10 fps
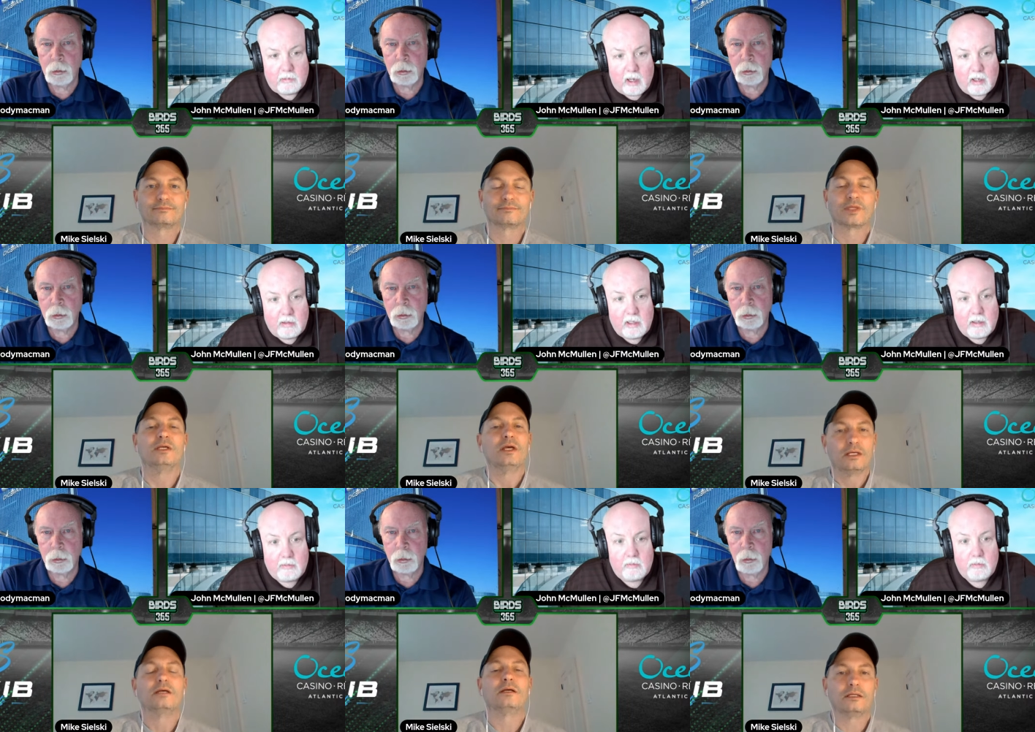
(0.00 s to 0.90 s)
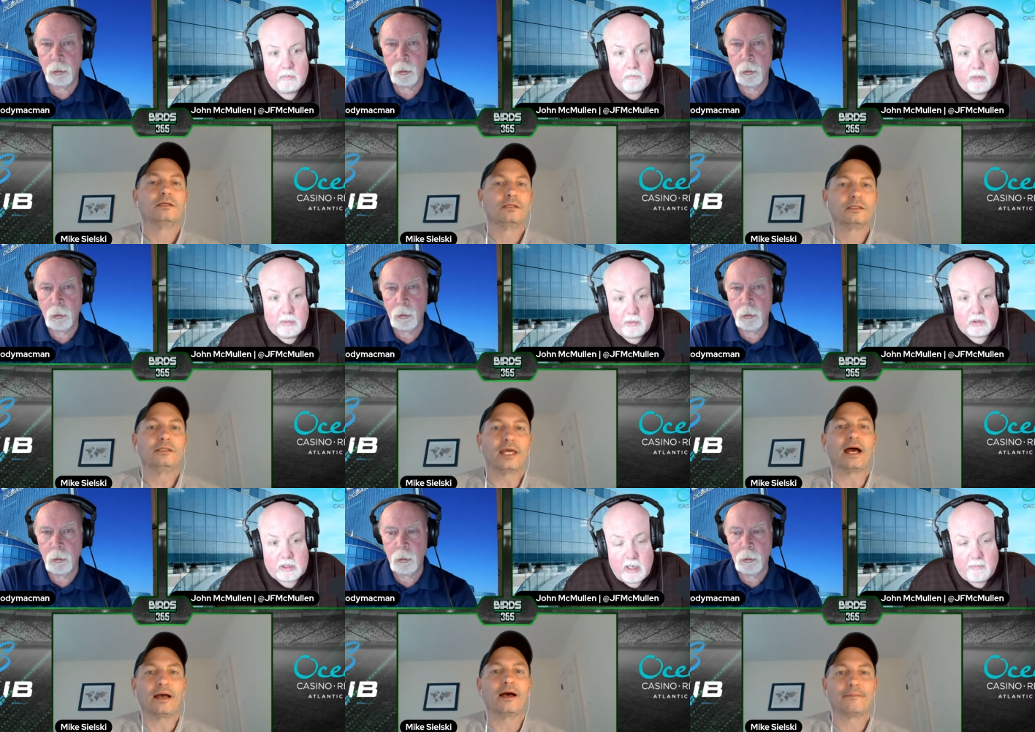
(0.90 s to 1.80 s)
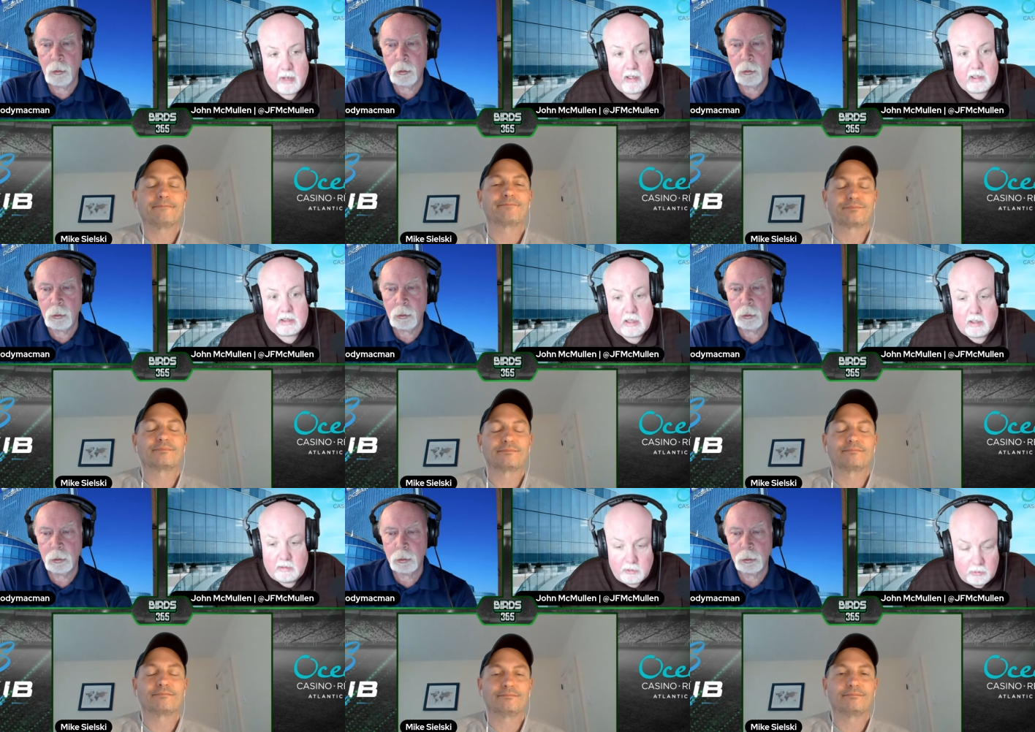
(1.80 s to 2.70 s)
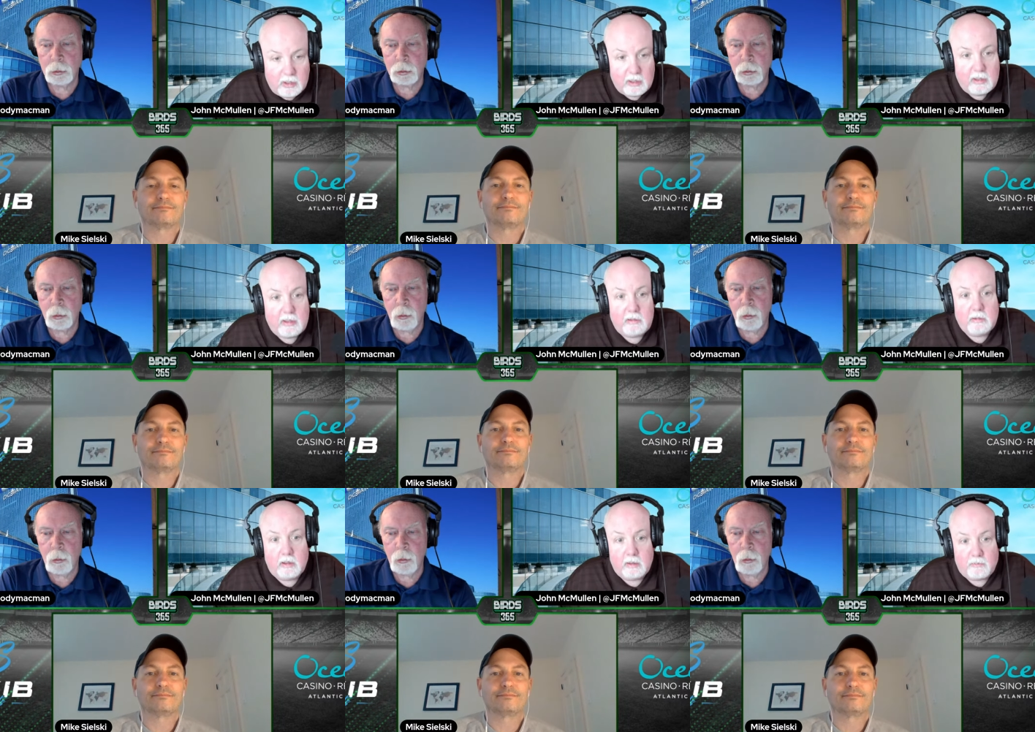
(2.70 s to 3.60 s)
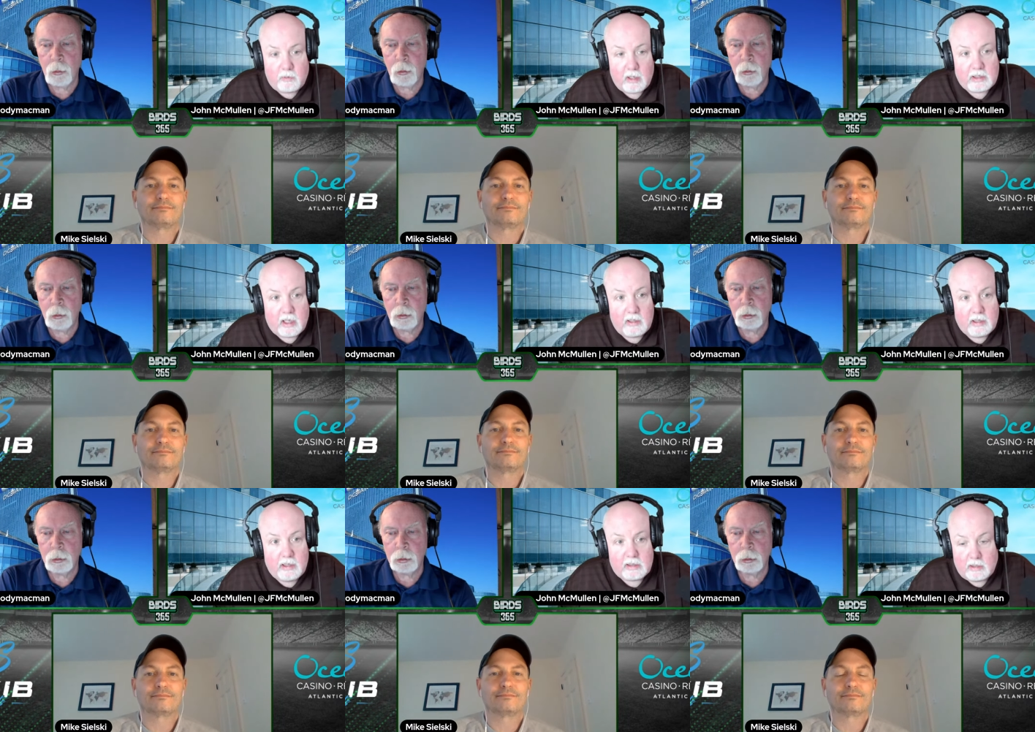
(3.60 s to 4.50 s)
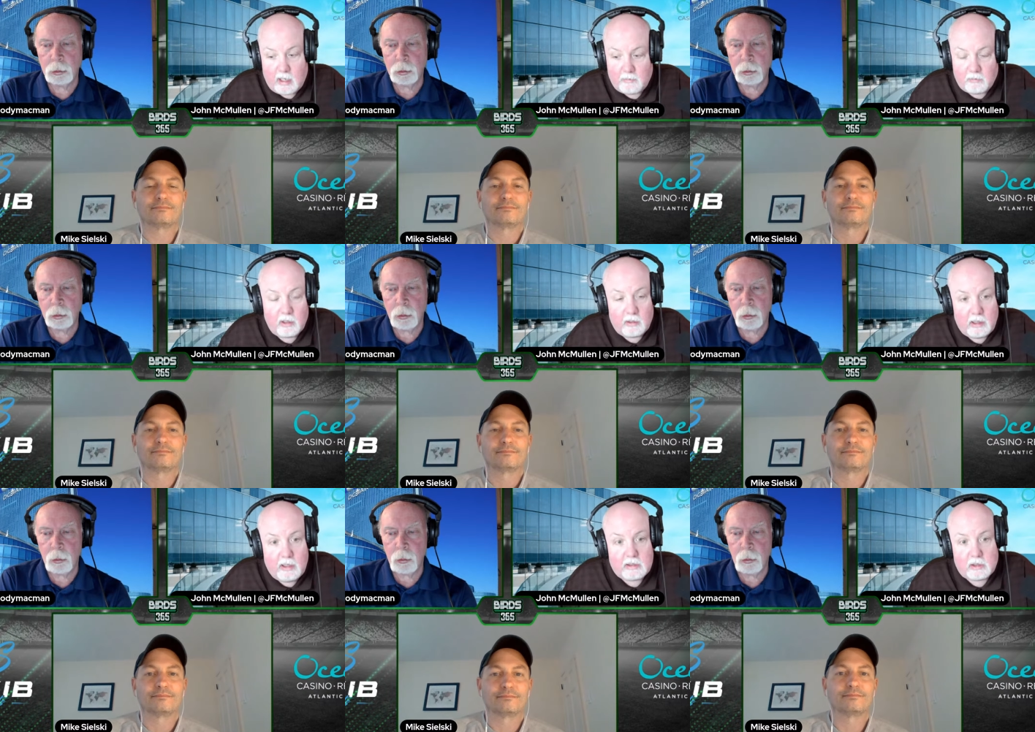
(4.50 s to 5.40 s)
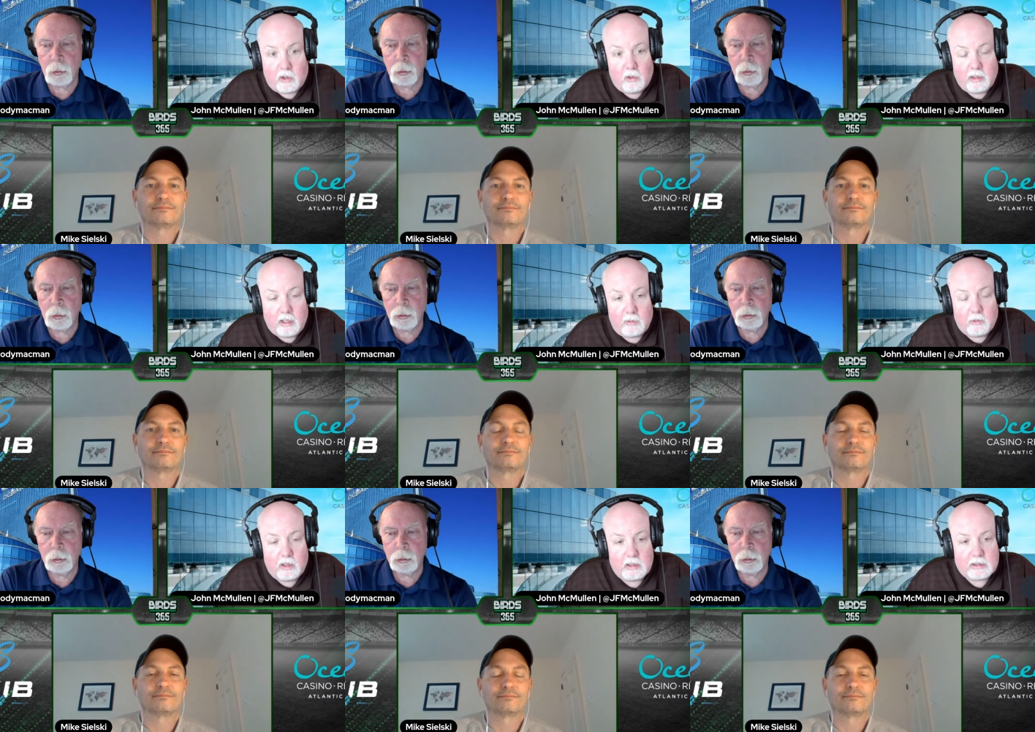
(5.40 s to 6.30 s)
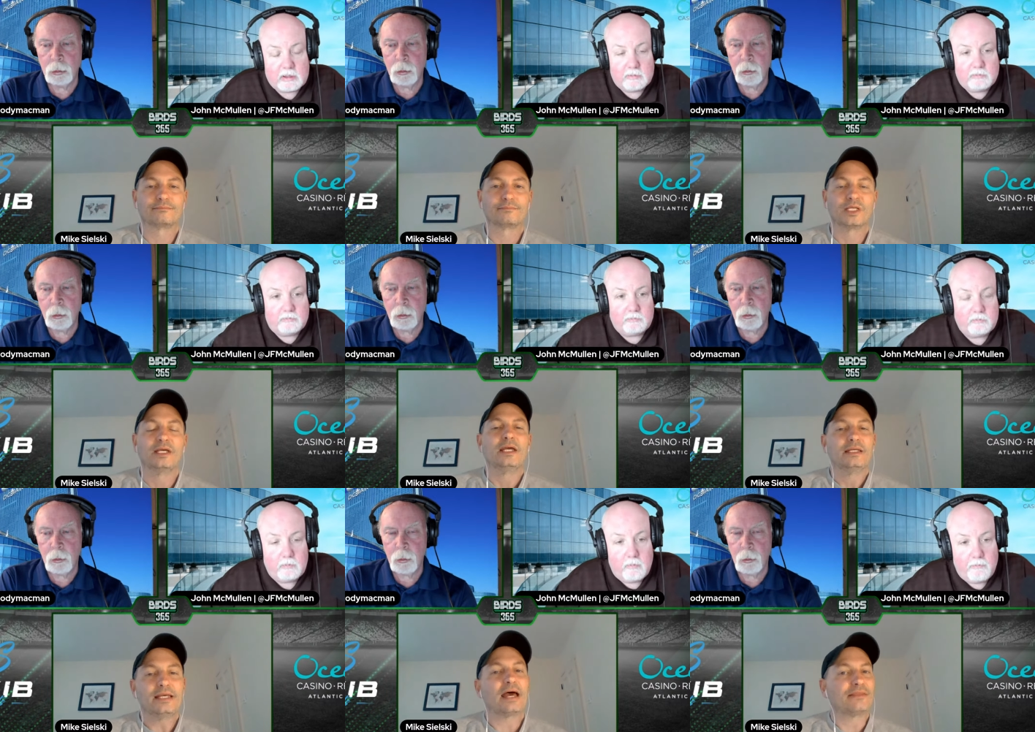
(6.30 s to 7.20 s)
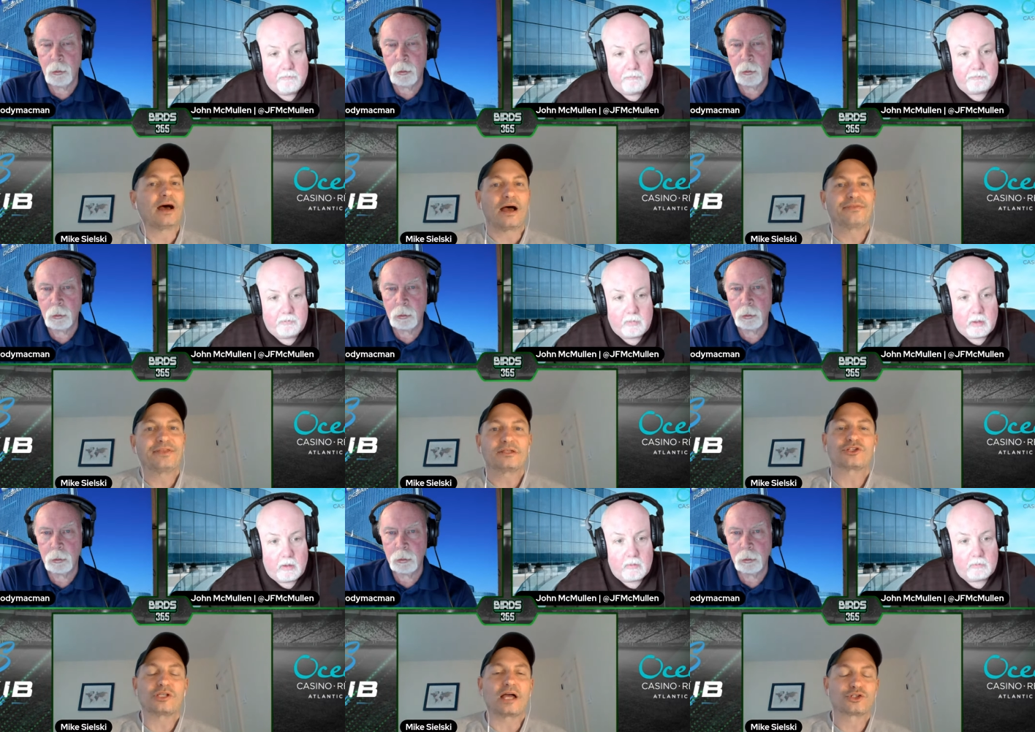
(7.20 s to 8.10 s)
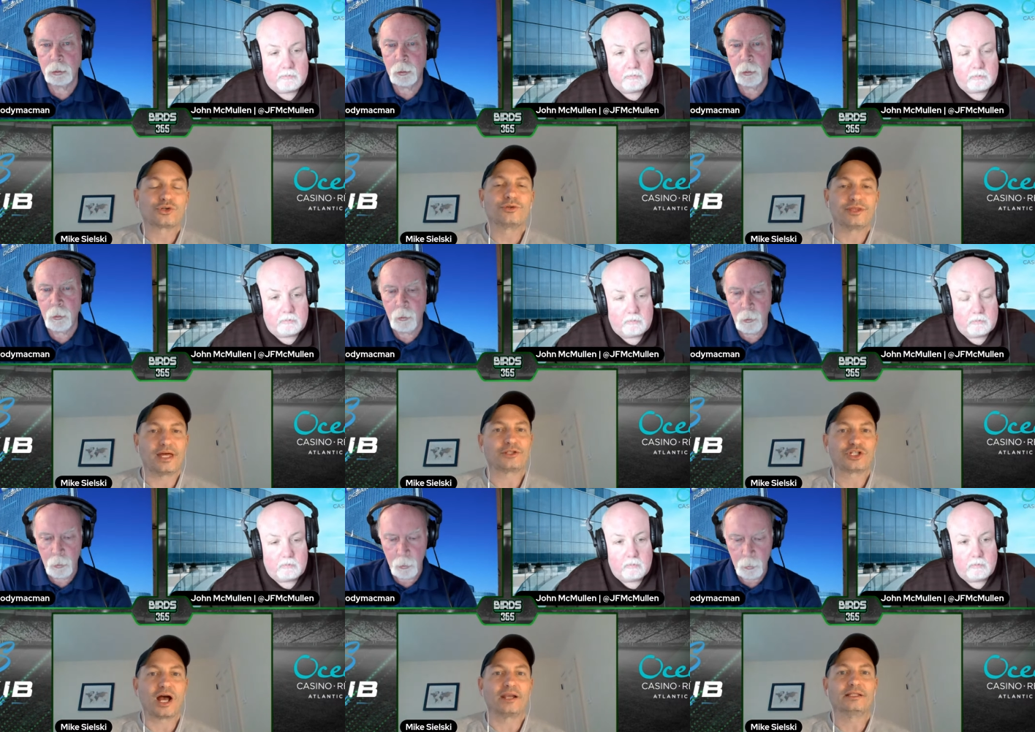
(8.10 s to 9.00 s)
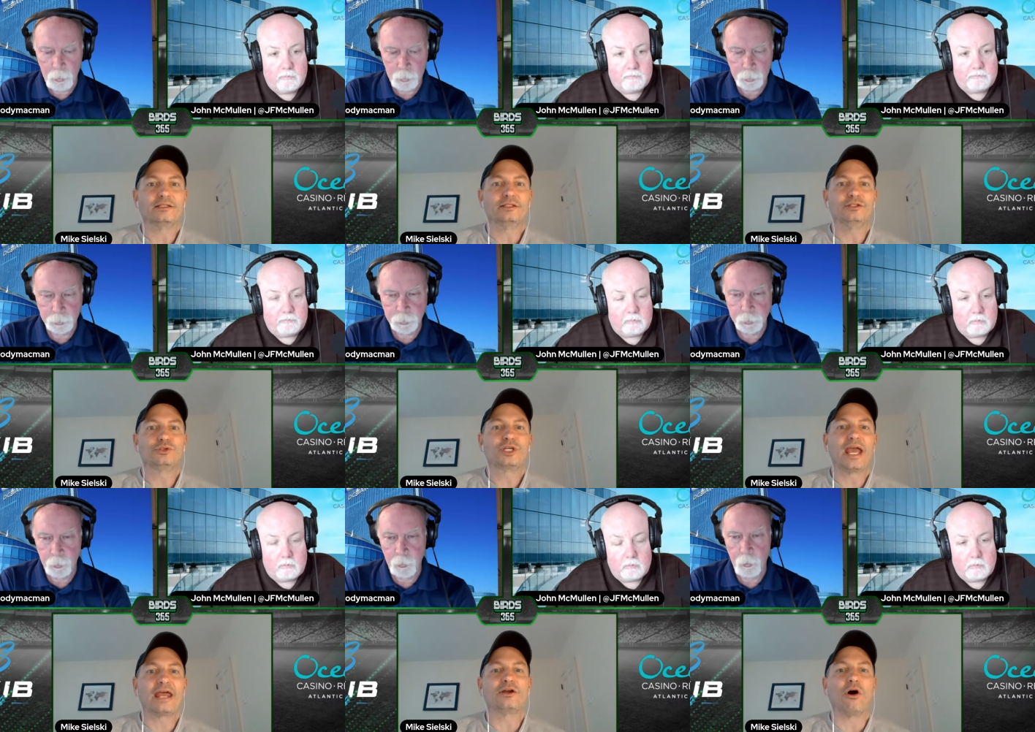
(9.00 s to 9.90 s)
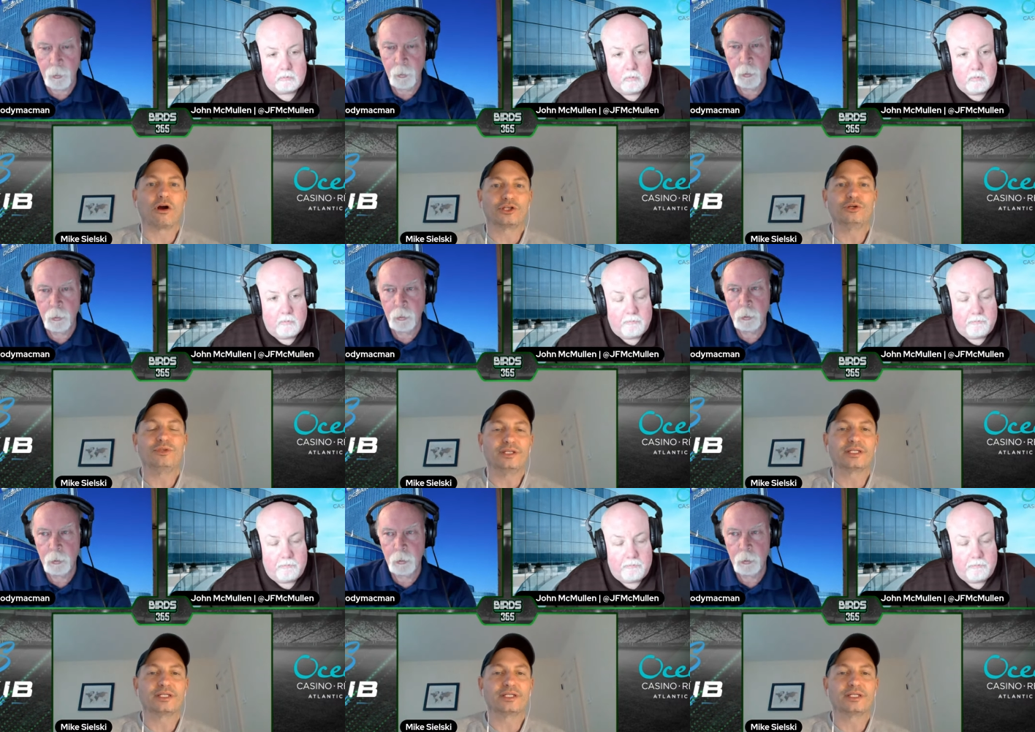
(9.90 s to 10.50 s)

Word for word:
Speaker 1: I think people yeah. stepped back and said, you need fresh ideas, and that really is all
Speaker 2: that it was. Yeah, I think there's a lot of truth in that, John. It, you can't argue that